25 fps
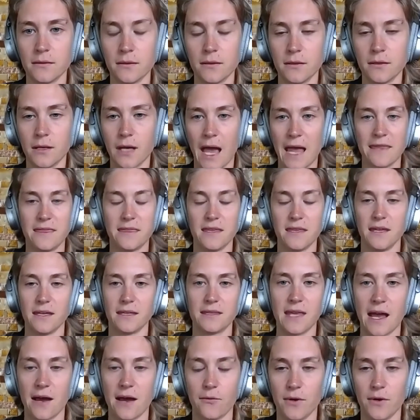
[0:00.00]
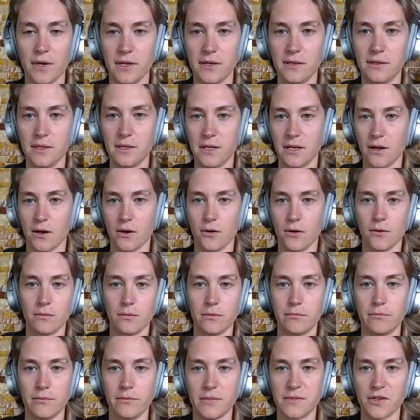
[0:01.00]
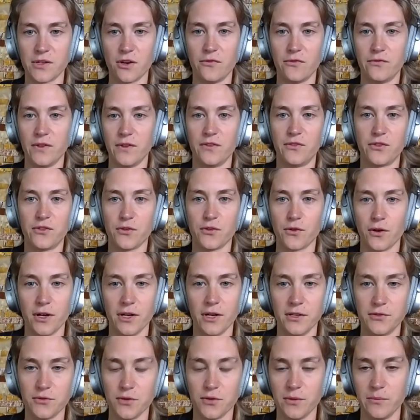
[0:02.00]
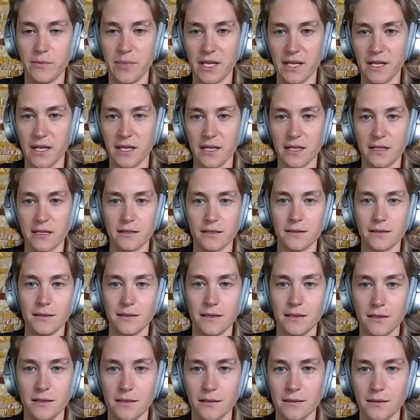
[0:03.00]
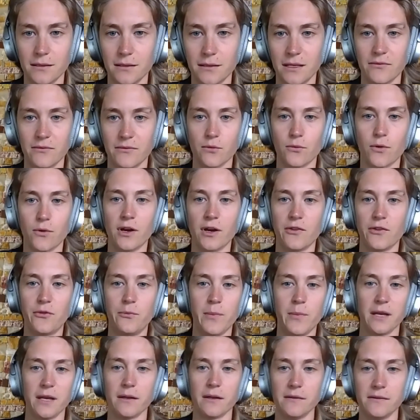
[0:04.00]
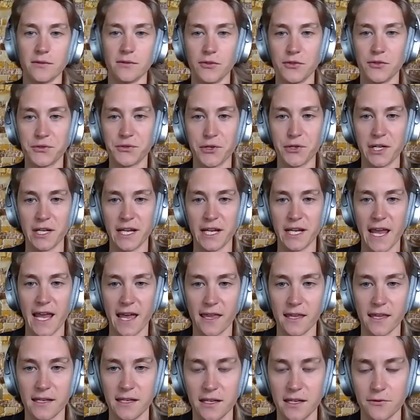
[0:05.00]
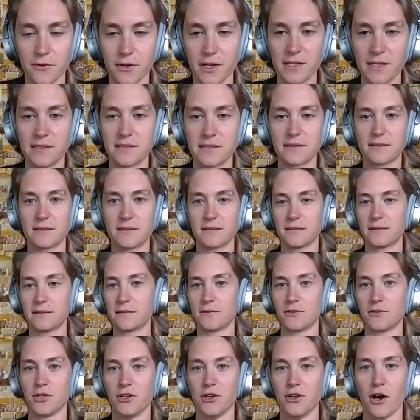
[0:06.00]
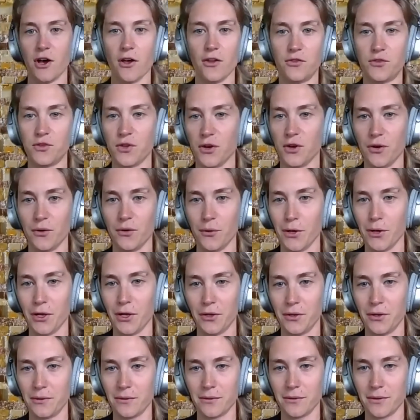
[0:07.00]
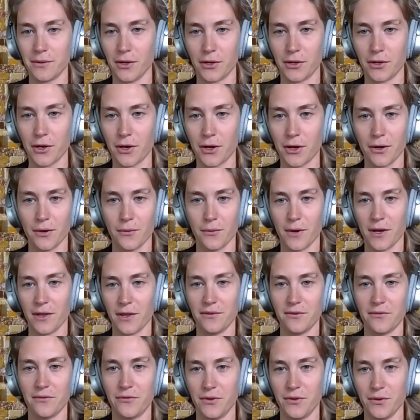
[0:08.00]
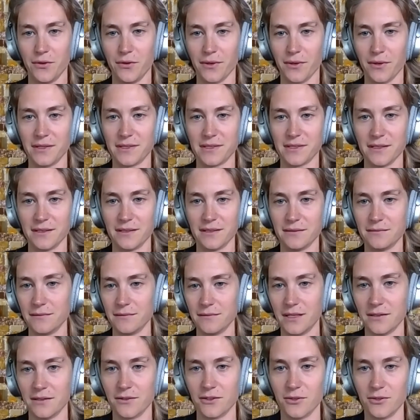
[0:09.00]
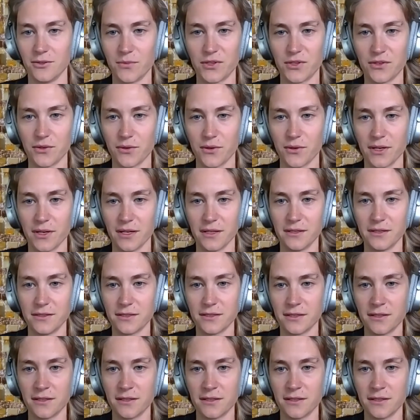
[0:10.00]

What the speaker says: I think that would, you know, surface storage would be even worse because those criticality risks could also occur while the fuel is in interim storage.